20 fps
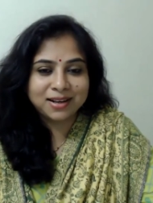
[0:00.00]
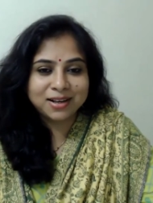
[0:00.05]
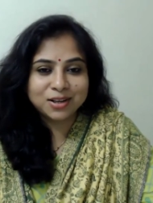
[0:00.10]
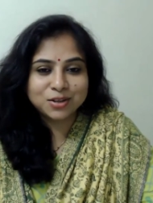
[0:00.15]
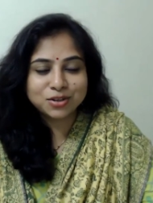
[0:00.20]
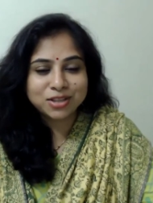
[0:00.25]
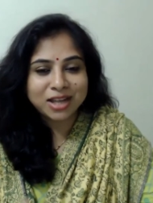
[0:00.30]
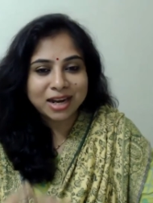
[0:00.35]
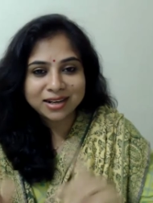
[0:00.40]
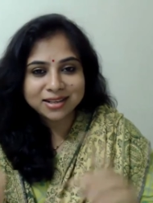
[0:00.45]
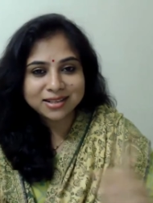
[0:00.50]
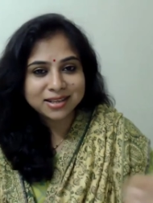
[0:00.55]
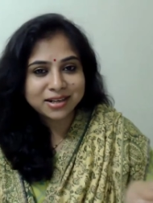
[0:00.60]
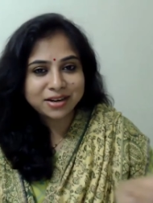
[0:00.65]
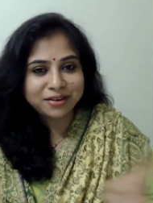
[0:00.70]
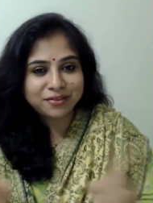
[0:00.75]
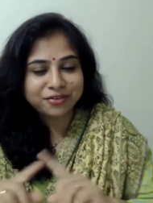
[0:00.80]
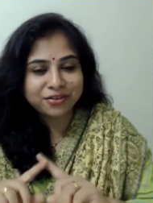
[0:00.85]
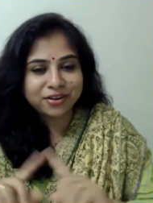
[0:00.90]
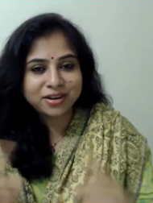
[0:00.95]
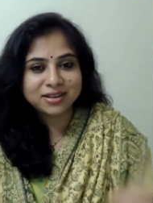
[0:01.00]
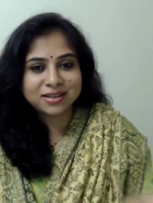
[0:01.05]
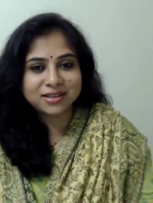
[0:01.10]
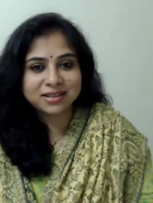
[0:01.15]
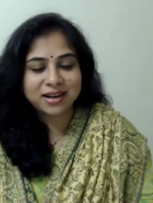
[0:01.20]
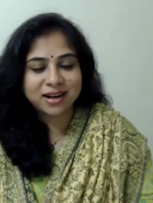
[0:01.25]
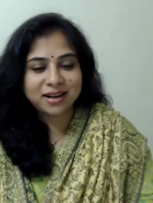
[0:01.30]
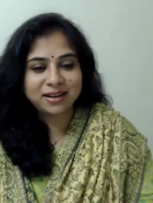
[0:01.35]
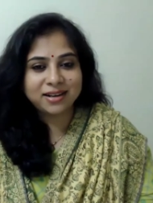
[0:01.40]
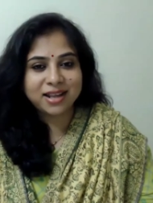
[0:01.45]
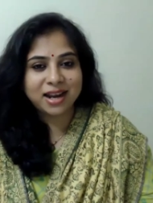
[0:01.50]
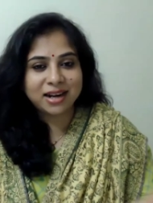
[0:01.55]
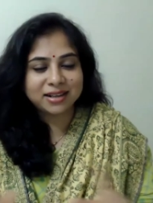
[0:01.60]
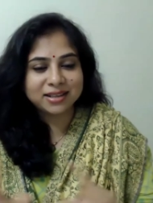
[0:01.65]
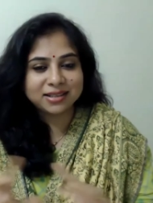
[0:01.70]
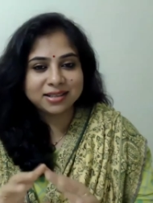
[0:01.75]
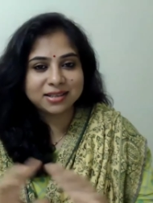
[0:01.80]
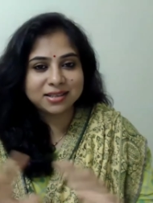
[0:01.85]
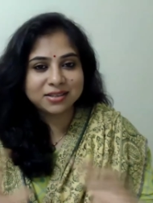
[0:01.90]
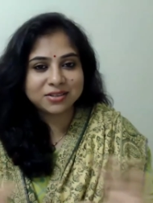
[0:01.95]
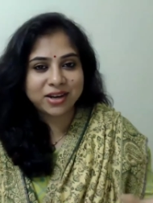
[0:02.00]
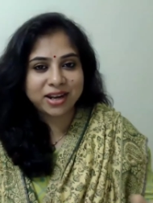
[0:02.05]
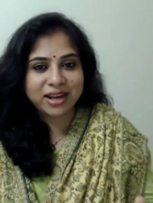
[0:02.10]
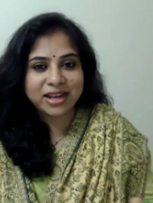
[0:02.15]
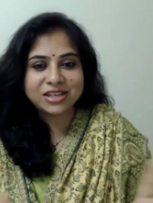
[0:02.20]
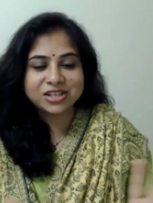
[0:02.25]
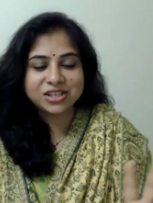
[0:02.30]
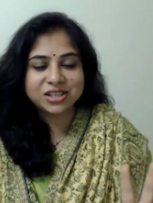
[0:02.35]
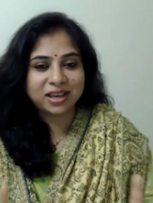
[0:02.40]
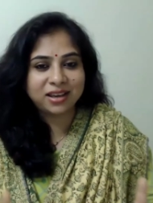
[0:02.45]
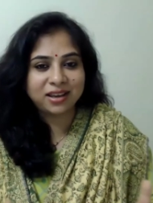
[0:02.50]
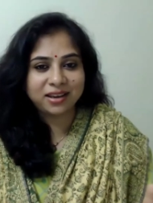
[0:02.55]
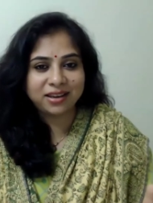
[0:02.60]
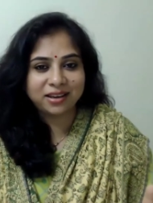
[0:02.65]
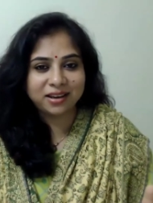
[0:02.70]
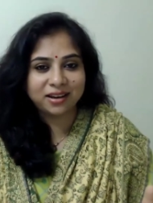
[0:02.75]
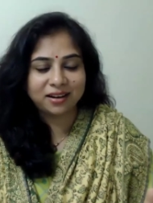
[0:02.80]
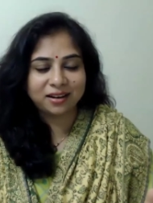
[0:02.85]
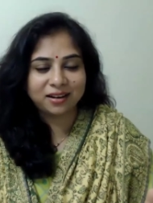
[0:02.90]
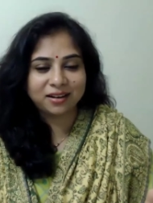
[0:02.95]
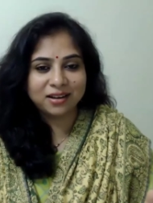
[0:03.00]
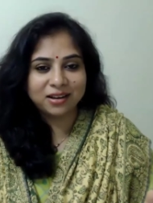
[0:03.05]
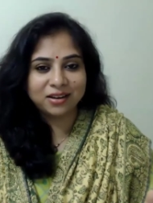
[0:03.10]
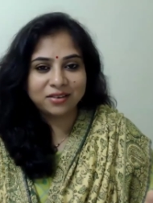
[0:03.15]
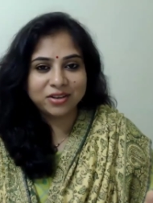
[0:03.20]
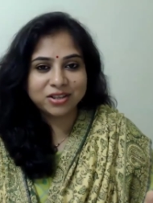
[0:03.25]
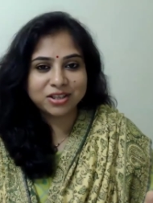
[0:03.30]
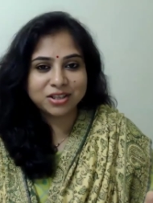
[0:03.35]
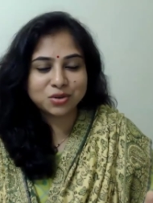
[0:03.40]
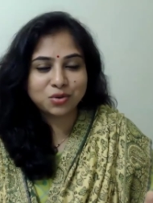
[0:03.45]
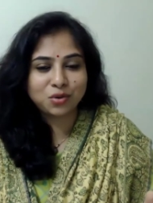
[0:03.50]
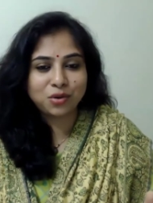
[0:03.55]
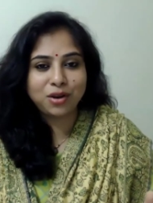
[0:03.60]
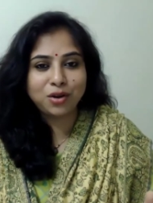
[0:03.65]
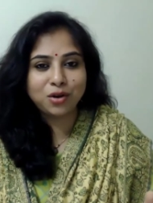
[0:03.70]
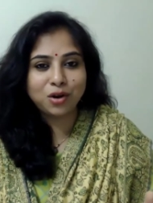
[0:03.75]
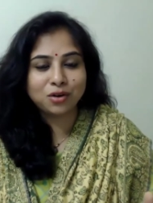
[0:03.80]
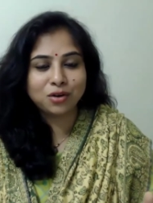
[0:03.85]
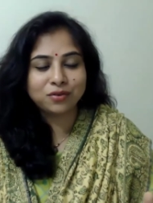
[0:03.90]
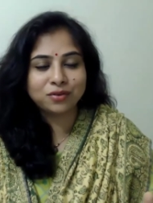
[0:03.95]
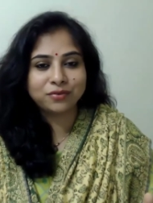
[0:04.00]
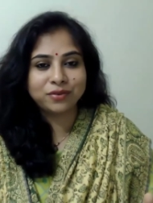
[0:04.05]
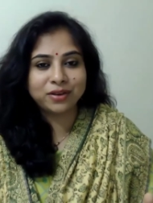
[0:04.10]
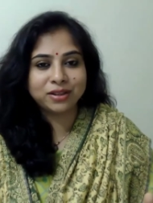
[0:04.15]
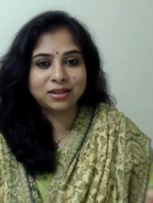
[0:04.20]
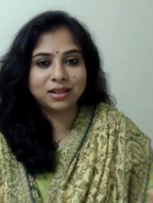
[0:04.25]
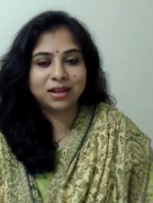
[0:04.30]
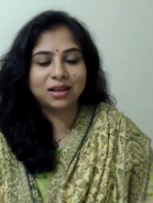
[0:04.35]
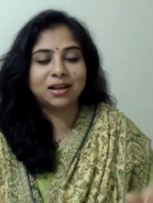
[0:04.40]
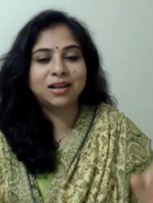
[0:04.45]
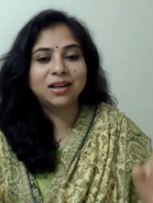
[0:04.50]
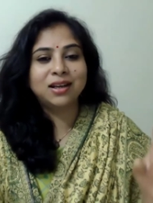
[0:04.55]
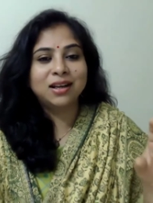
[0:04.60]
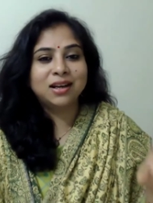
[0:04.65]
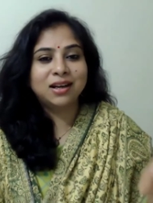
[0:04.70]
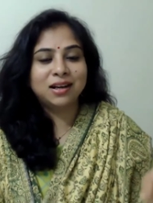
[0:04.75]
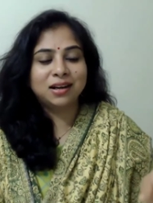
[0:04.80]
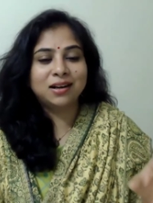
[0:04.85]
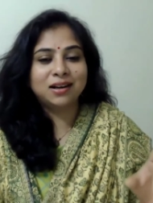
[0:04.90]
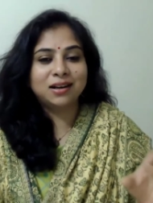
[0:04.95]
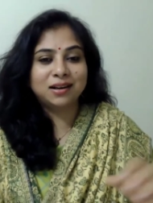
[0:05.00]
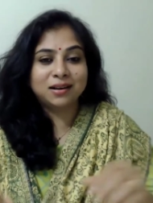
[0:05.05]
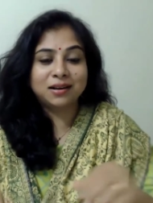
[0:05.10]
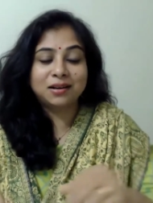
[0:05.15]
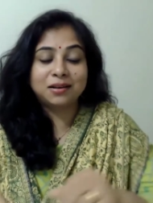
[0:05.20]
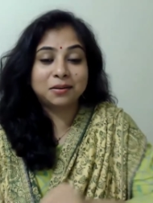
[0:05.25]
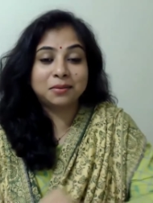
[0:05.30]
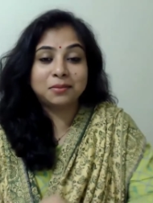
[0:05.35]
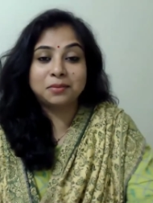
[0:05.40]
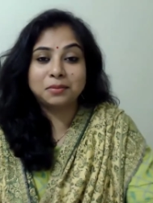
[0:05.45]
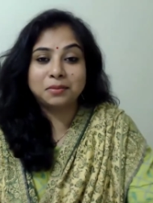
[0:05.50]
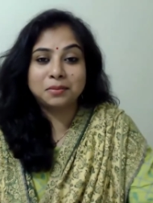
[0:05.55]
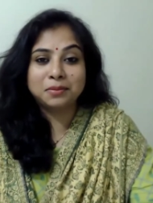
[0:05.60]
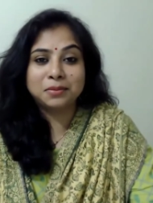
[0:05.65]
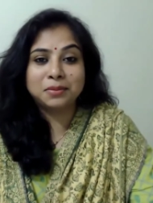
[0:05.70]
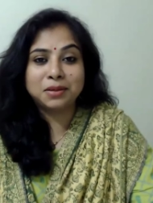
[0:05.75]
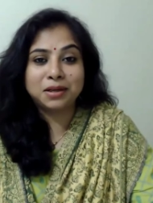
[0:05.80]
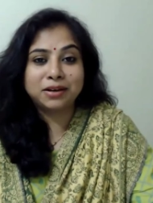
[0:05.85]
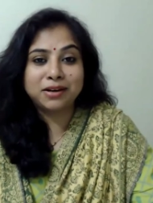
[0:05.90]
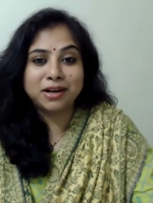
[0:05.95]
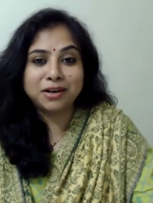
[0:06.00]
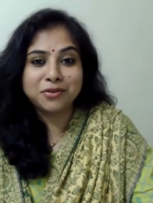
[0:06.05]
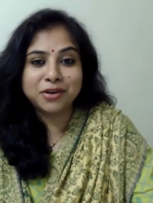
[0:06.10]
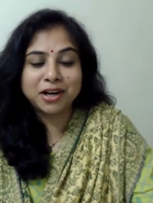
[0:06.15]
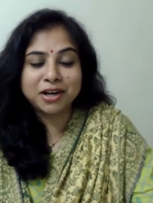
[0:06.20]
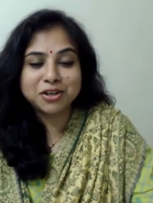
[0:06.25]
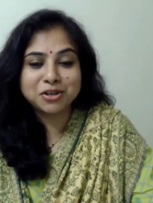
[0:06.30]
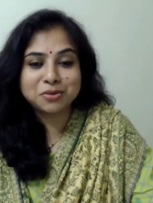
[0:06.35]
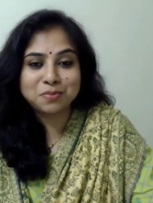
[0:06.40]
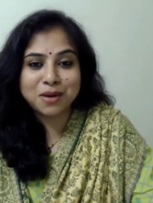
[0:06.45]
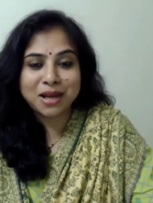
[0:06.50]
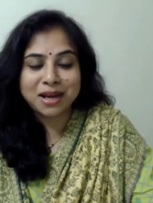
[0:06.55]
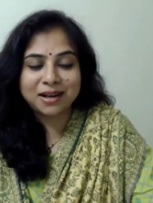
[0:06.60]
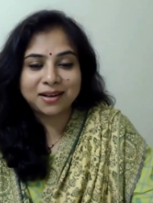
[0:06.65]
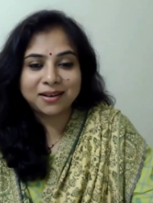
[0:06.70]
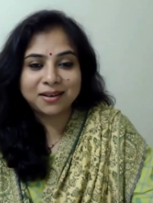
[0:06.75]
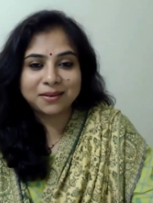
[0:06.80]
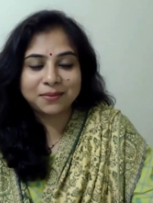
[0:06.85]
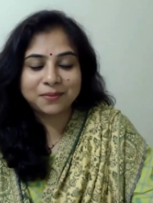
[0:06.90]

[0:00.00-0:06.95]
So that is the difference, right? That is the strange thing here, which is going on with the retrogradation planet.